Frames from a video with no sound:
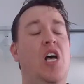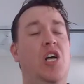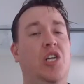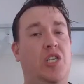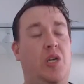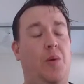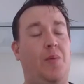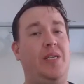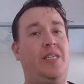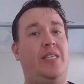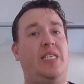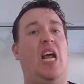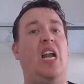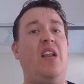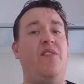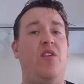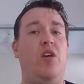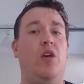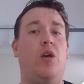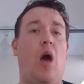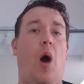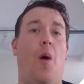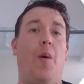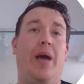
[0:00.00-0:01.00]
So instead of
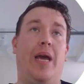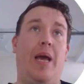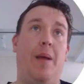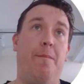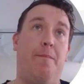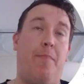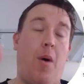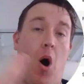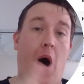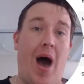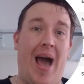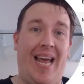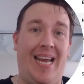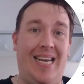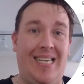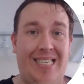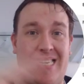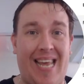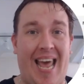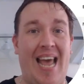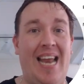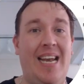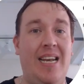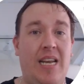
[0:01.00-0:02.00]
you going and buying
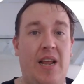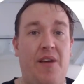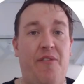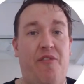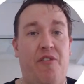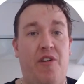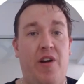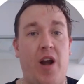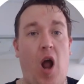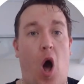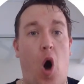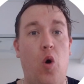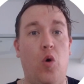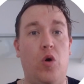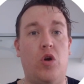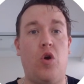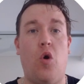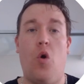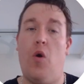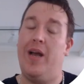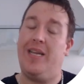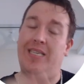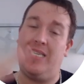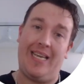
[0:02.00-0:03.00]
10 different
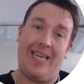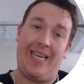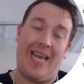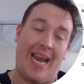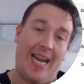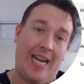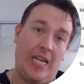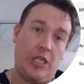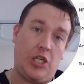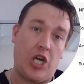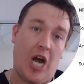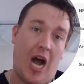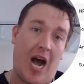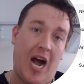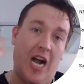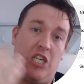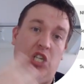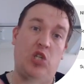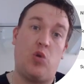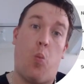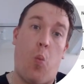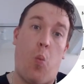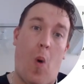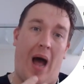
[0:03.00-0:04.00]
altcoins and getting
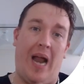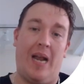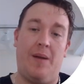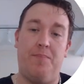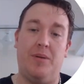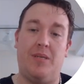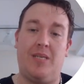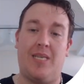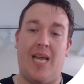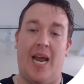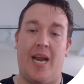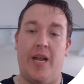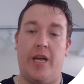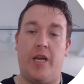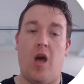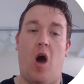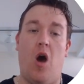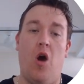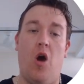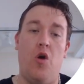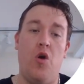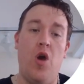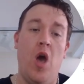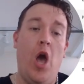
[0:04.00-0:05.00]
charged 1% a
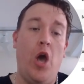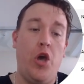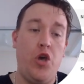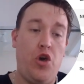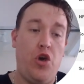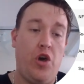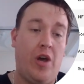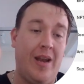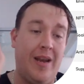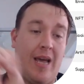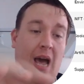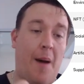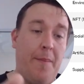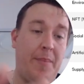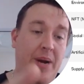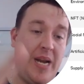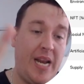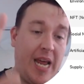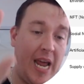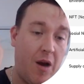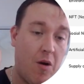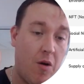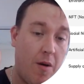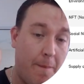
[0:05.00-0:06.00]
go, you can come in
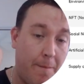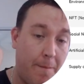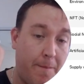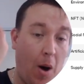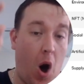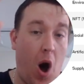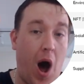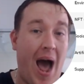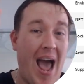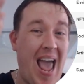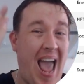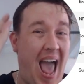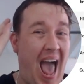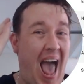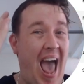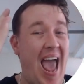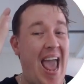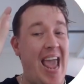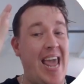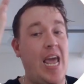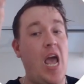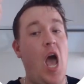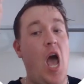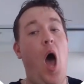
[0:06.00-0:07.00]
here and buy
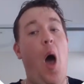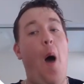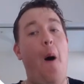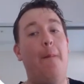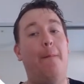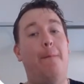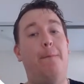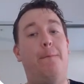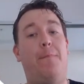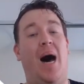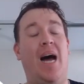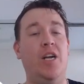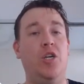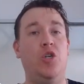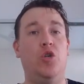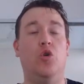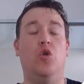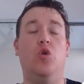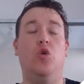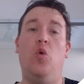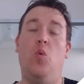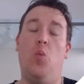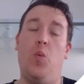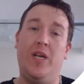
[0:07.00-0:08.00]
a
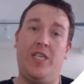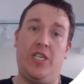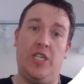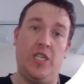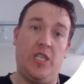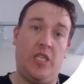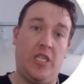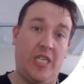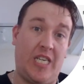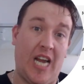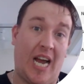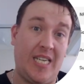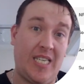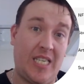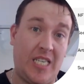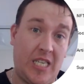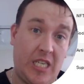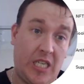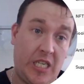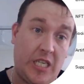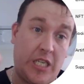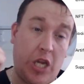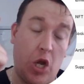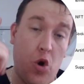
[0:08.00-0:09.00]
bundle, which is just
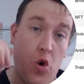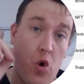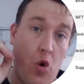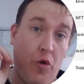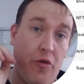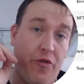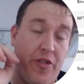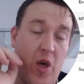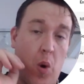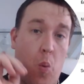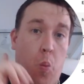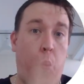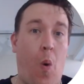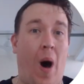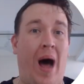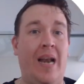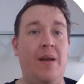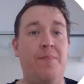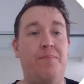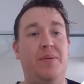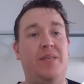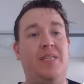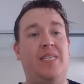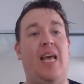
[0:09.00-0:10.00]
still the
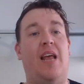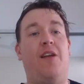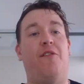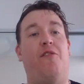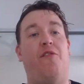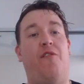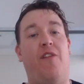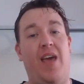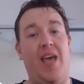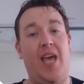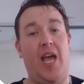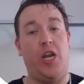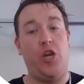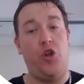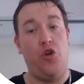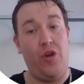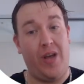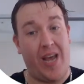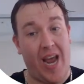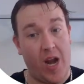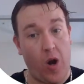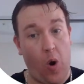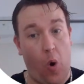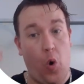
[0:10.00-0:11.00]
1% fee, and you
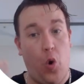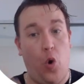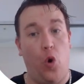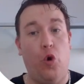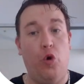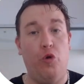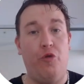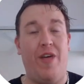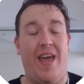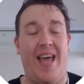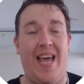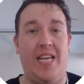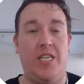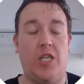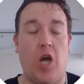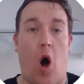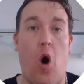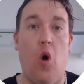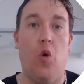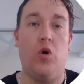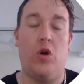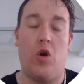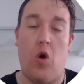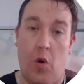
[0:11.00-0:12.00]
get all these
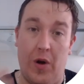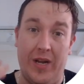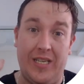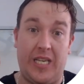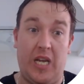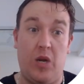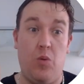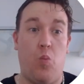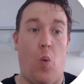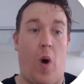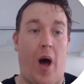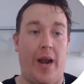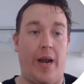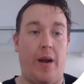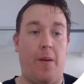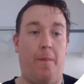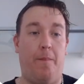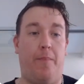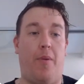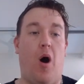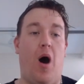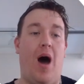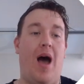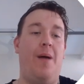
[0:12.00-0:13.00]
altcoins in one
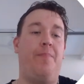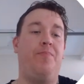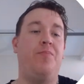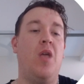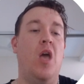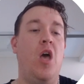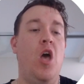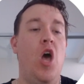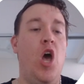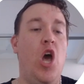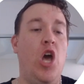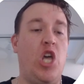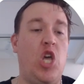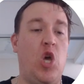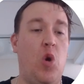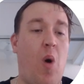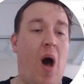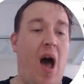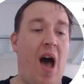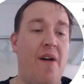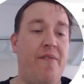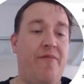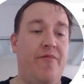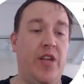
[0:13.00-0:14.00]
buy. You
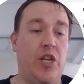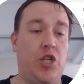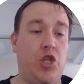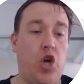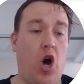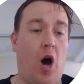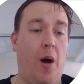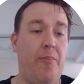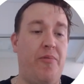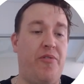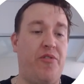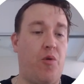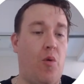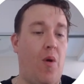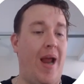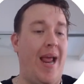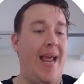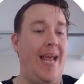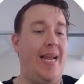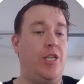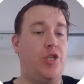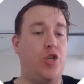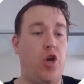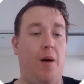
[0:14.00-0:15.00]
have the top
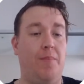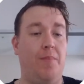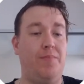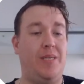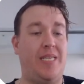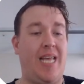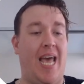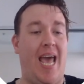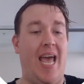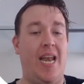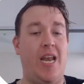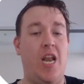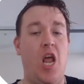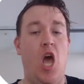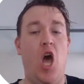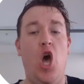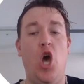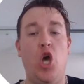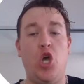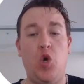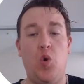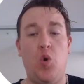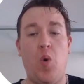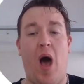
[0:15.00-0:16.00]
three, top 10.
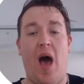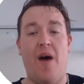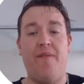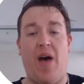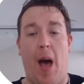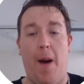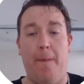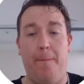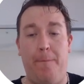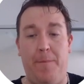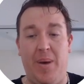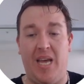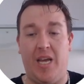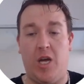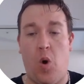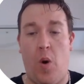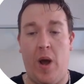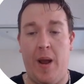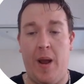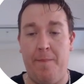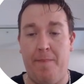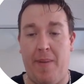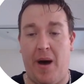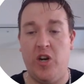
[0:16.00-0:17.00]
You have a
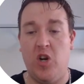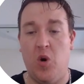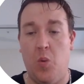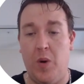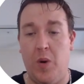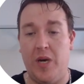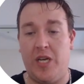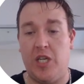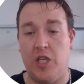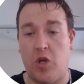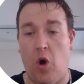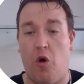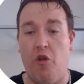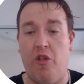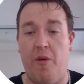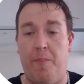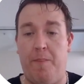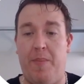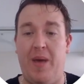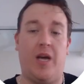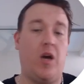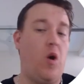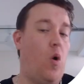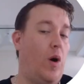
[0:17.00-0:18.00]
Bitcoin bundle, which is all the
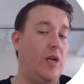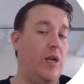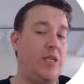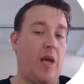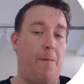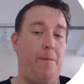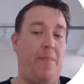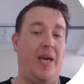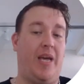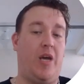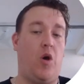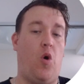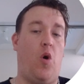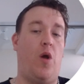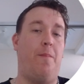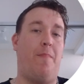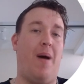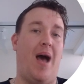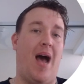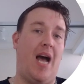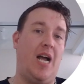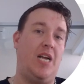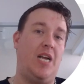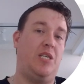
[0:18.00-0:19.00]
Bitcoins like Bitcoin
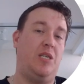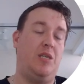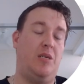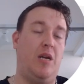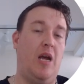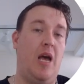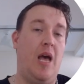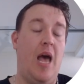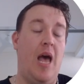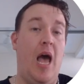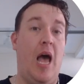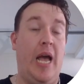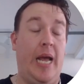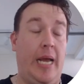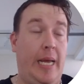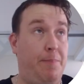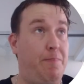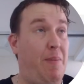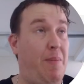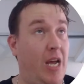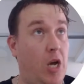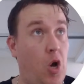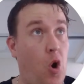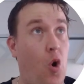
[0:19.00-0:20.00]
Cash,
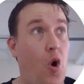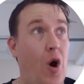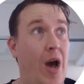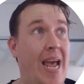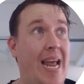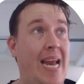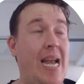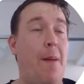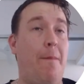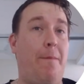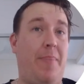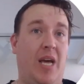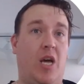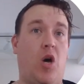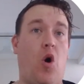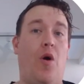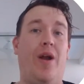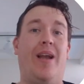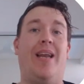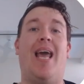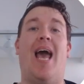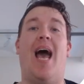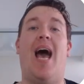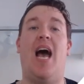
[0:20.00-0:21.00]
Bitcoin,
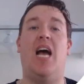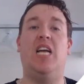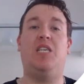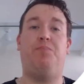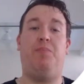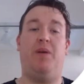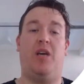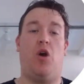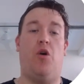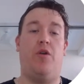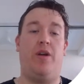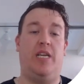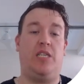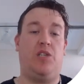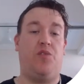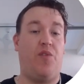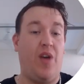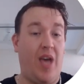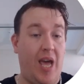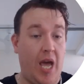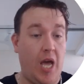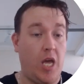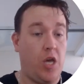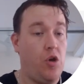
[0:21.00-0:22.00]
Bitcoin Cash, Bitcoin
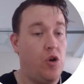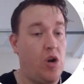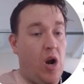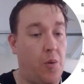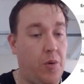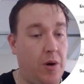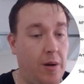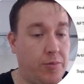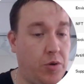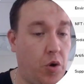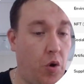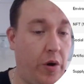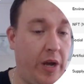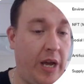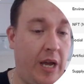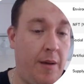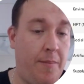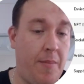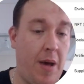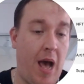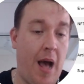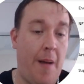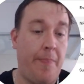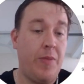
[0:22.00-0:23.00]
SV. You know what I'm talking
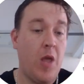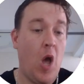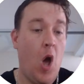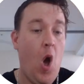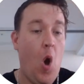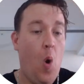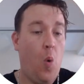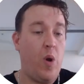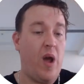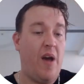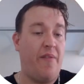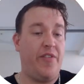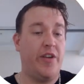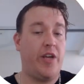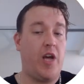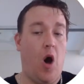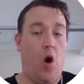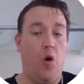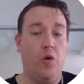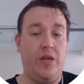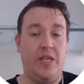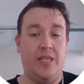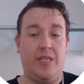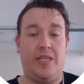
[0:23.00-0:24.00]
about. We have the
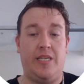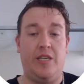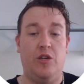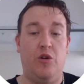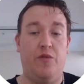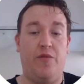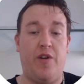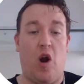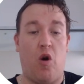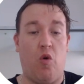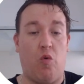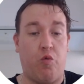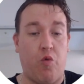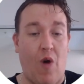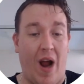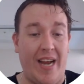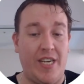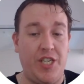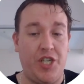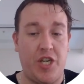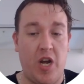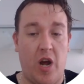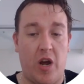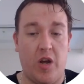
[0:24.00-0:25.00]
gold to silver
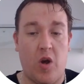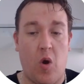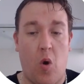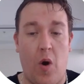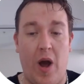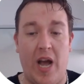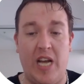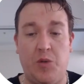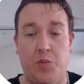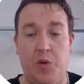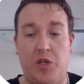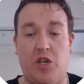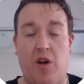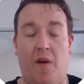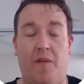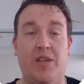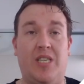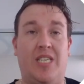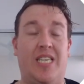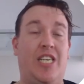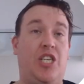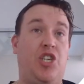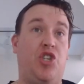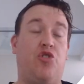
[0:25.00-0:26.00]
ratio coins, which
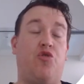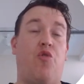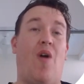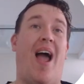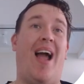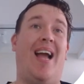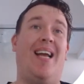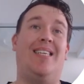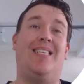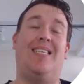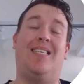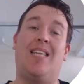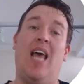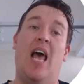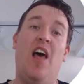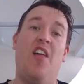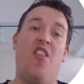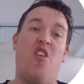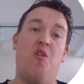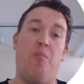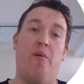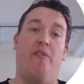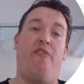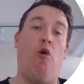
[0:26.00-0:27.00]
obviously tracks
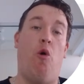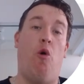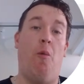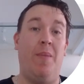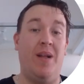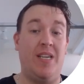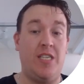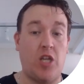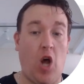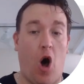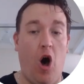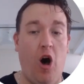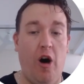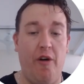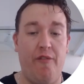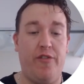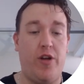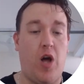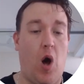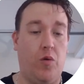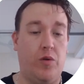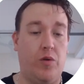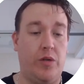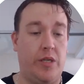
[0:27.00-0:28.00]
the performance of
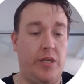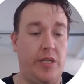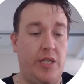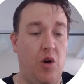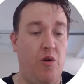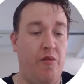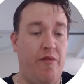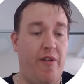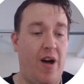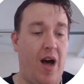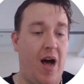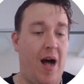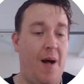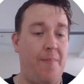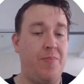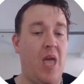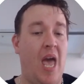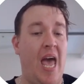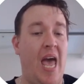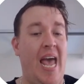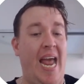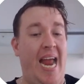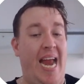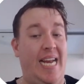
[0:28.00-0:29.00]
gold and silver.
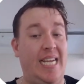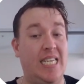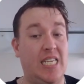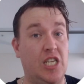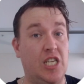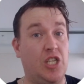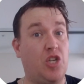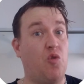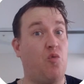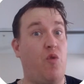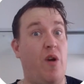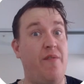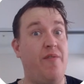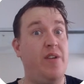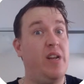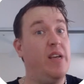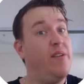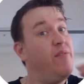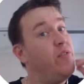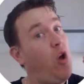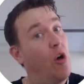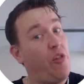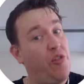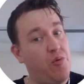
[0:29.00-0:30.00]
It is a
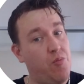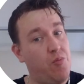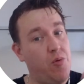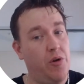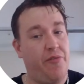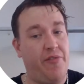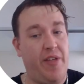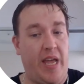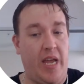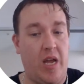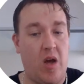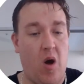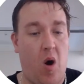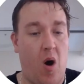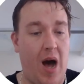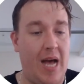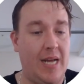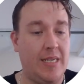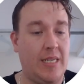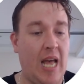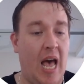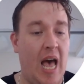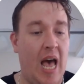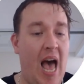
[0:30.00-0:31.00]
derivative, not the real thing,
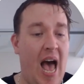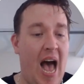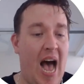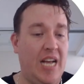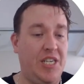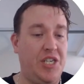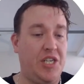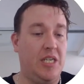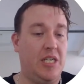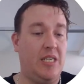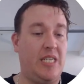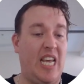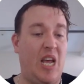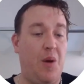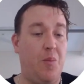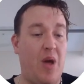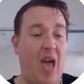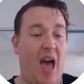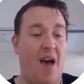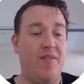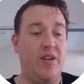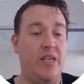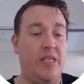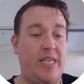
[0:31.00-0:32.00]
guys. As you can see, we
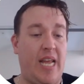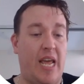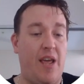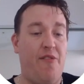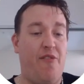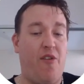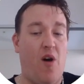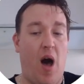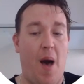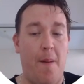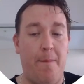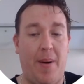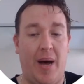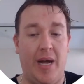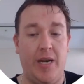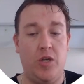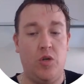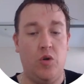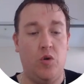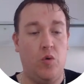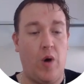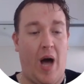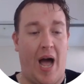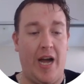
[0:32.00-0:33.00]
have a DeFi
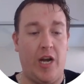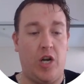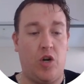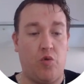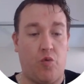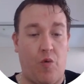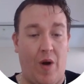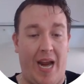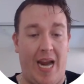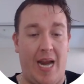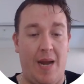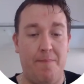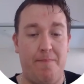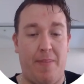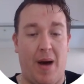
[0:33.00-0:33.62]
bundle, a green